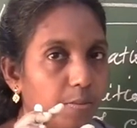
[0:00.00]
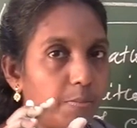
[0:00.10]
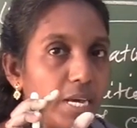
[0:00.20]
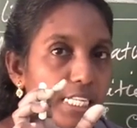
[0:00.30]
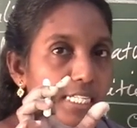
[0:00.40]

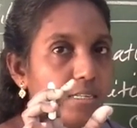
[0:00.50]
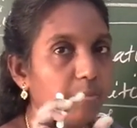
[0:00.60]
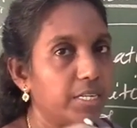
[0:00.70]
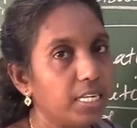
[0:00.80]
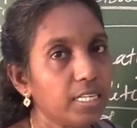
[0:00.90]

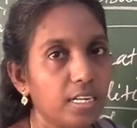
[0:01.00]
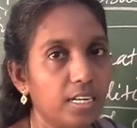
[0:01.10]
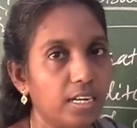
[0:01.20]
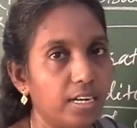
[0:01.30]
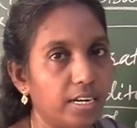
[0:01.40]
Meristematic
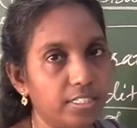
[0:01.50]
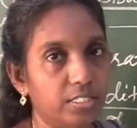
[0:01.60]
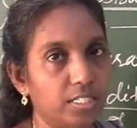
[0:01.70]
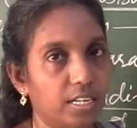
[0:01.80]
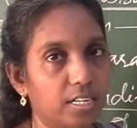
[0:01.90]

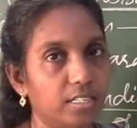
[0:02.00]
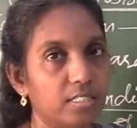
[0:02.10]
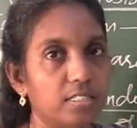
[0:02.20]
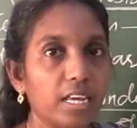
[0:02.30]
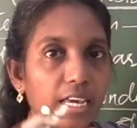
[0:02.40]
region,
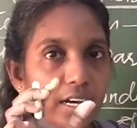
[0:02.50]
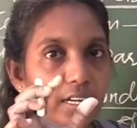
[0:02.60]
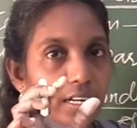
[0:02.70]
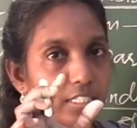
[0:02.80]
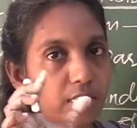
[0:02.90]
the
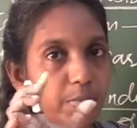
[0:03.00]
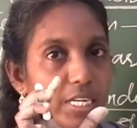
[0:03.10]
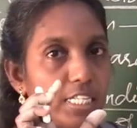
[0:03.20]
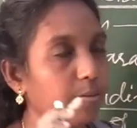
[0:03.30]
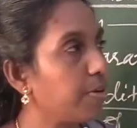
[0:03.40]
young region,
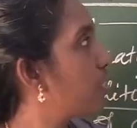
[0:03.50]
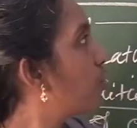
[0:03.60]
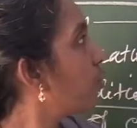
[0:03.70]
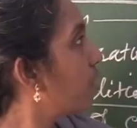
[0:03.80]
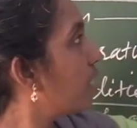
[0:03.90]
meristematic
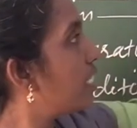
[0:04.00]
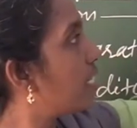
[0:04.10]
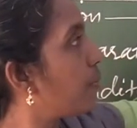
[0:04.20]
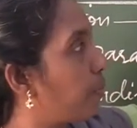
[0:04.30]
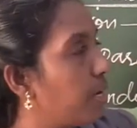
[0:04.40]
shoot, the
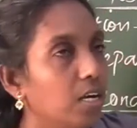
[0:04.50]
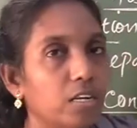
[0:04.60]
tip.